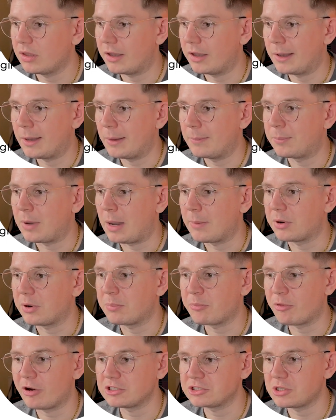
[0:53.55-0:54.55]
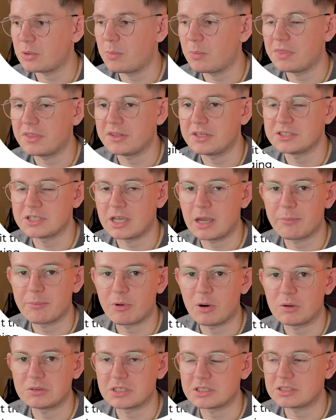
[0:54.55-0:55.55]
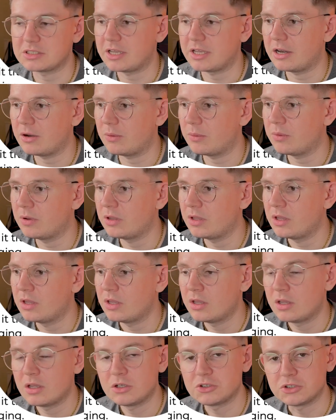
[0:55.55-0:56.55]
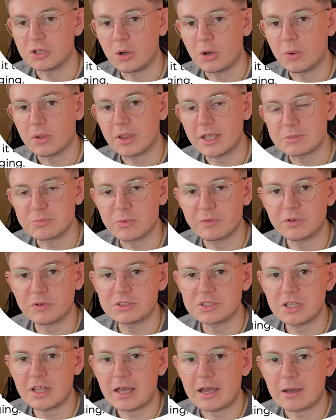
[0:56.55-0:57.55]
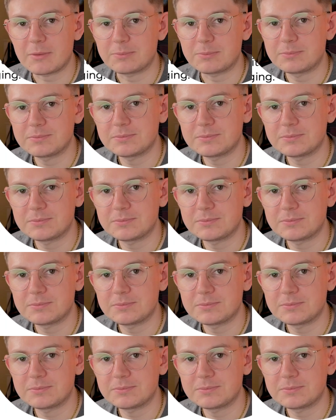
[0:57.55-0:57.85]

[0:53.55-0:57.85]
But I'm going to press on with the design process now. So let's move on to that.